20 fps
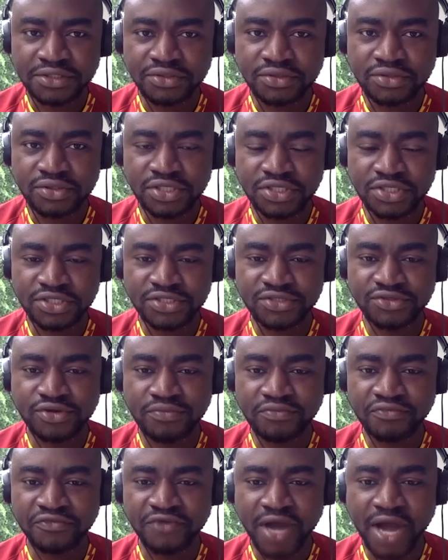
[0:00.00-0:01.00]
in this
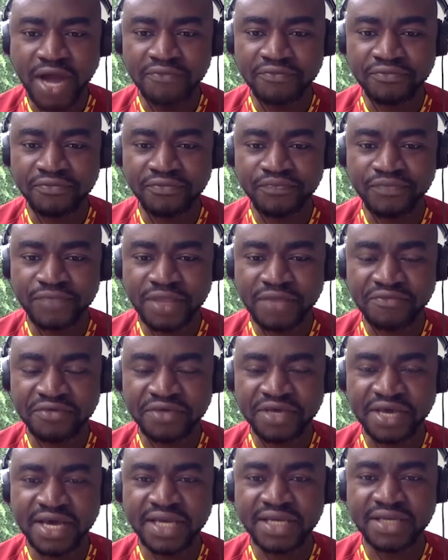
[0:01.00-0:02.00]
top five
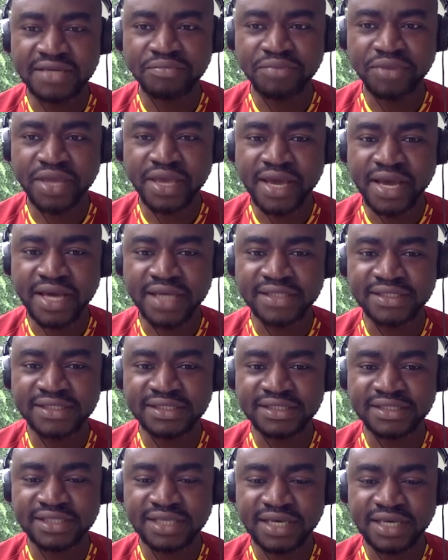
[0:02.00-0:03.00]
African
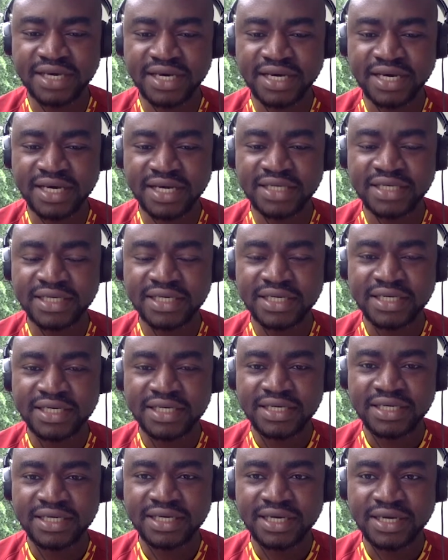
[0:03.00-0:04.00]
players
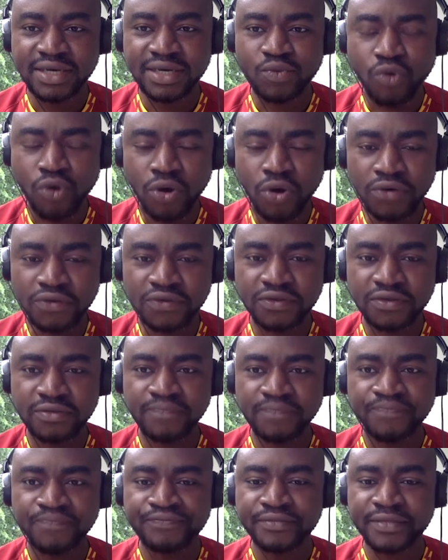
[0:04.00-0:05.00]
worth,
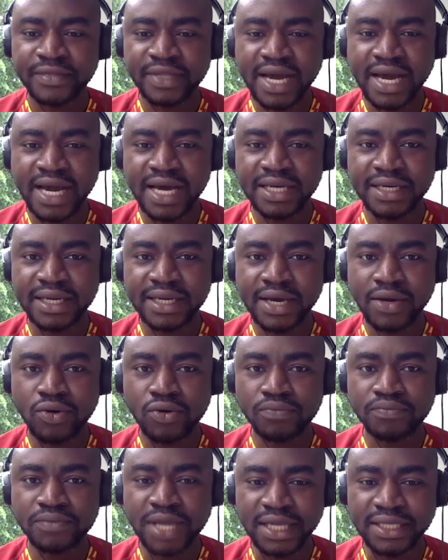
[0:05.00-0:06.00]
and I
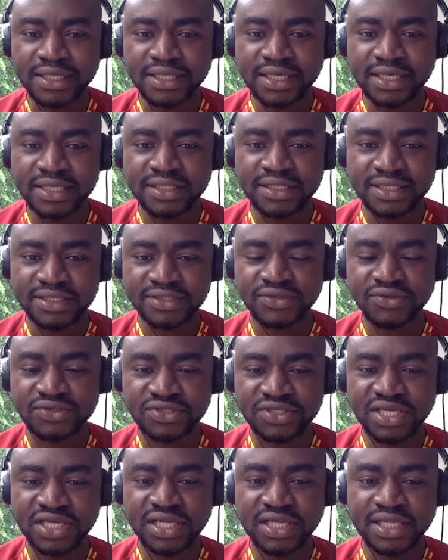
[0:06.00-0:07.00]
hope that they
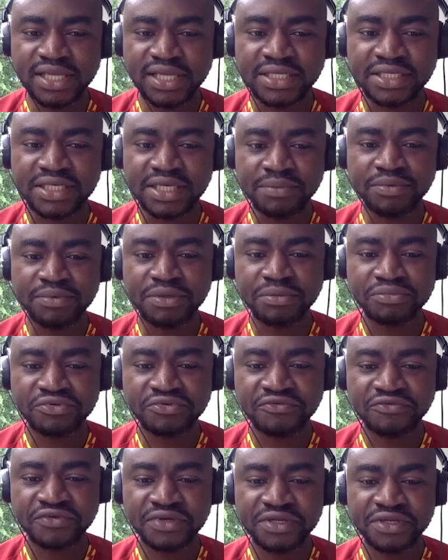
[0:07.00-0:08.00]
sustain it and keep
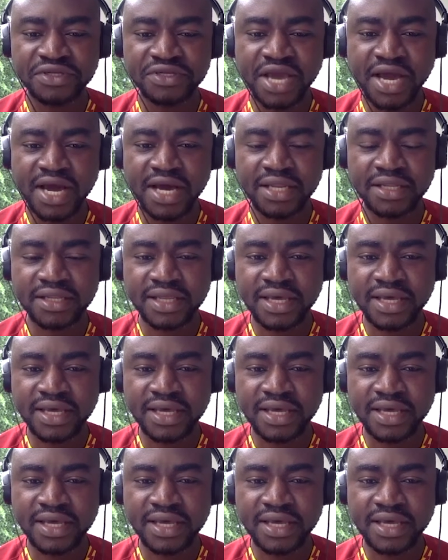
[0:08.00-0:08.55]
improving their